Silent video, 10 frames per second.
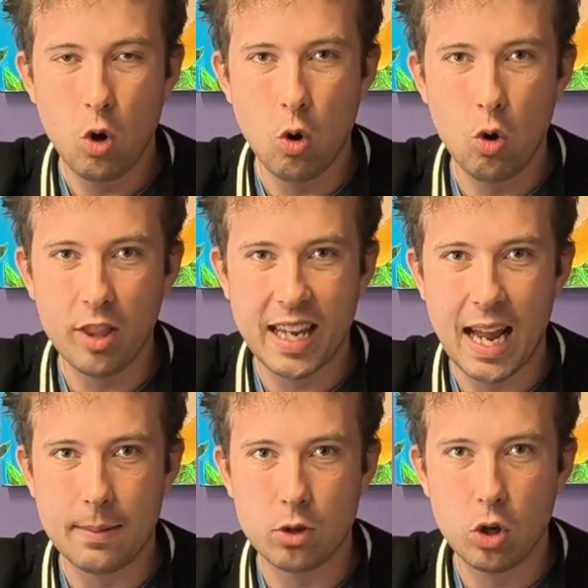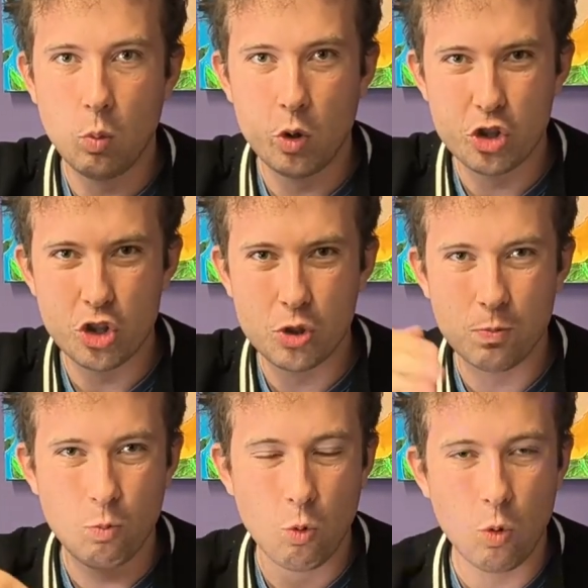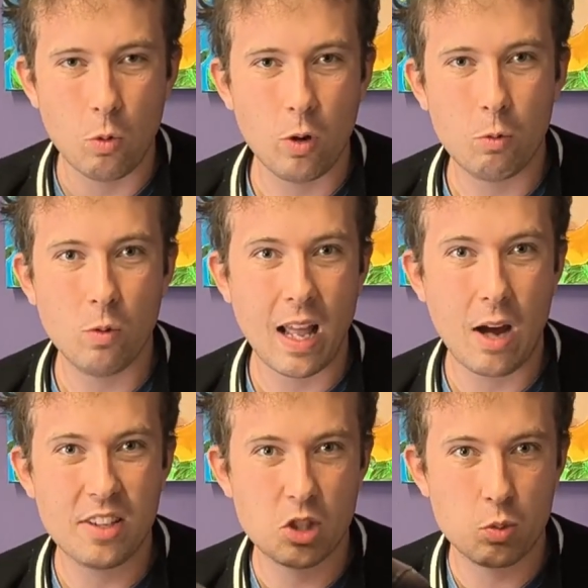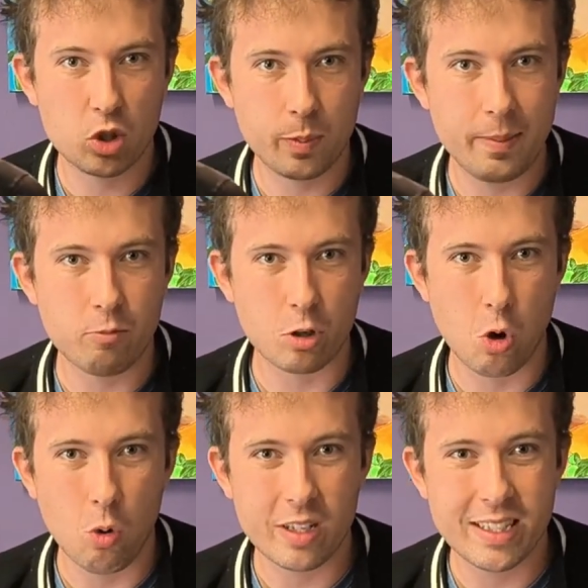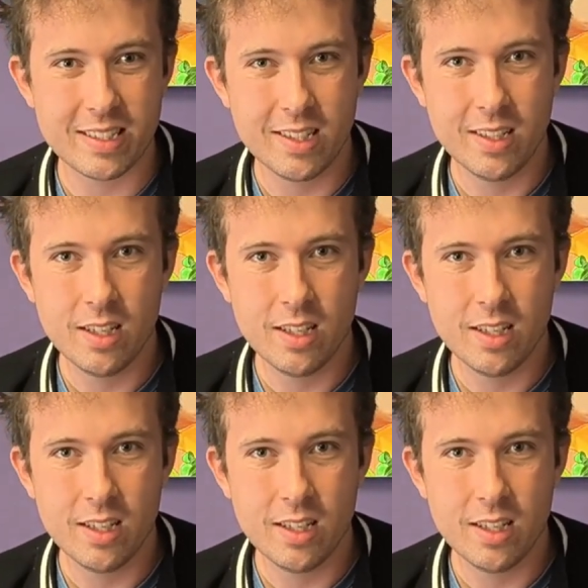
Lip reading: or the camera, which is how this was being recorded.